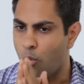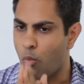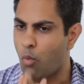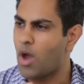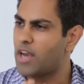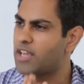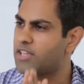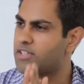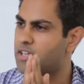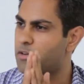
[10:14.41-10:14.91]

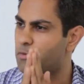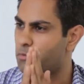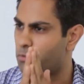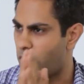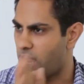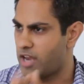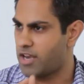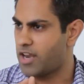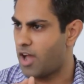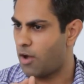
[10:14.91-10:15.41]
What is it
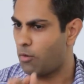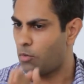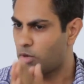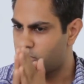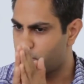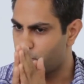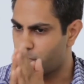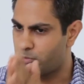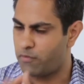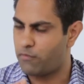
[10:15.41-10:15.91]
right now?
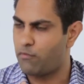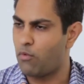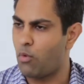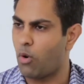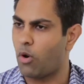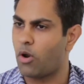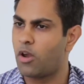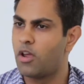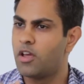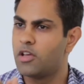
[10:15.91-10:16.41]
What's your
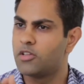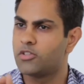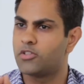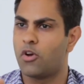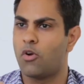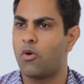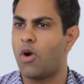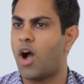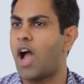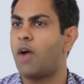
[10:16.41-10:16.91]
before?
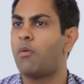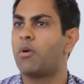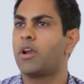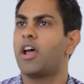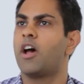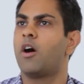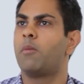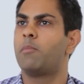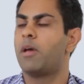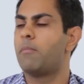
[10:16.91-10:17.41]
So I want
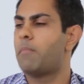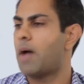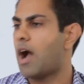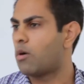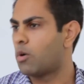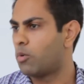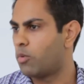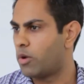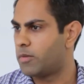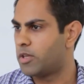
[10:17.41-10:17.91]
to help
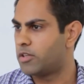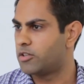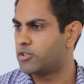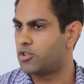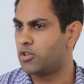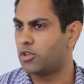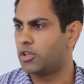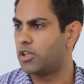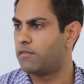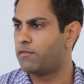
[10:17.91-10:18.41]
empower women
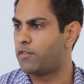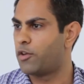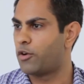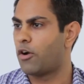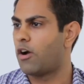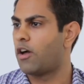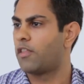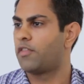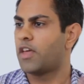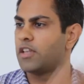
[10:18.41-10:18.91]
to live
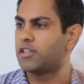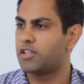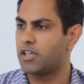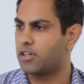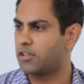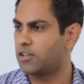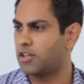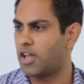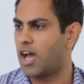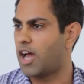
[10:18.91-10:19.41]
their
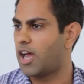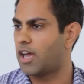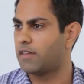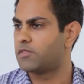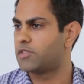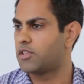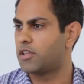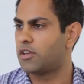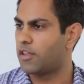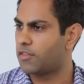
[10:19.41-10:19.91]
authentic
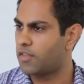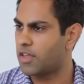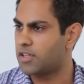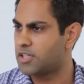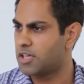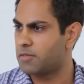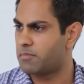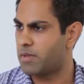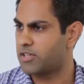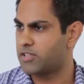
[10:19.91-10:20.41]
lives and
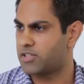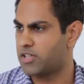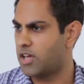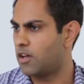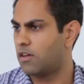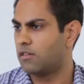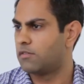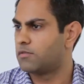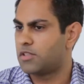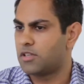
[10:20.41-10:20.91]
authentic best
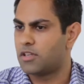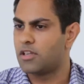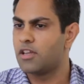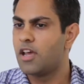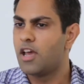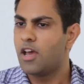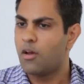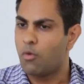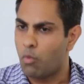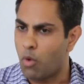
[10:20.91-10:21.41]
selves and
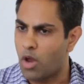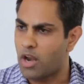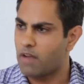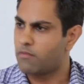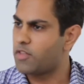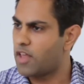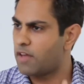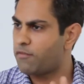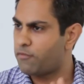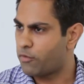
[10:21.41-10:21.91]

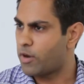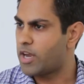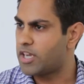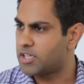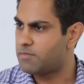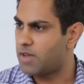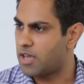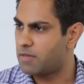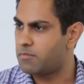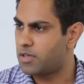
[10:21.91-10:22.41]
whatever that
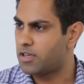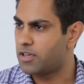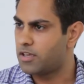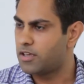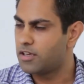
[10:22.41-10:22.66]
phrase may be.